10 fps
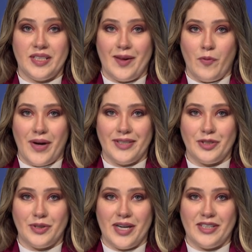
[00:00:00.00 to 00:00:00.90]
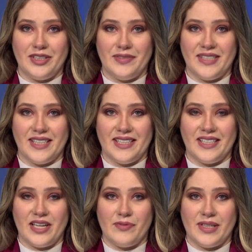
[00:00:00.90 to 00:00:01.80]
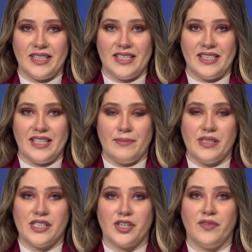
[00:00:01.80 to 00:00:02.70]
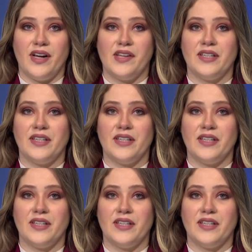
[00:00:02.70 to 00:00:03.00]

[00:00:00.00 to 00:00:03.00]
a wide turnout of citizens and residents. The Ministry of Health